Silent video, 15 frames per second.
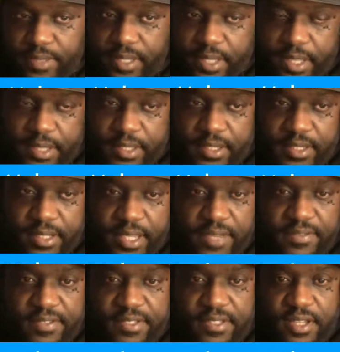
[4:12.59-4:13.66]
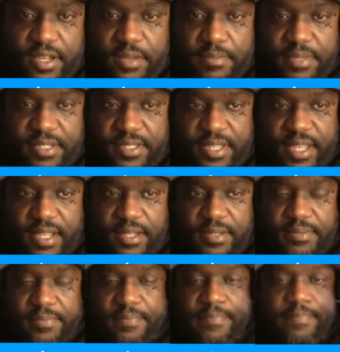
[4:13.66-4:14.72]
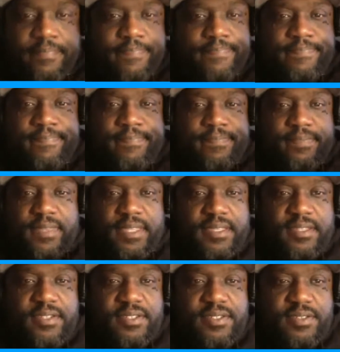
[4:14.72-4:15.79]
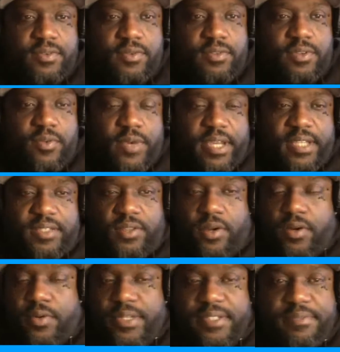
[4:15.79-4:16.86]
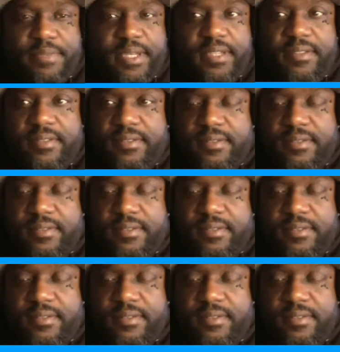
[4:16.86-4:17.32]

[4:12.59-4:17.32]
Anthony Davis is going to miss time. Just the way it's always been.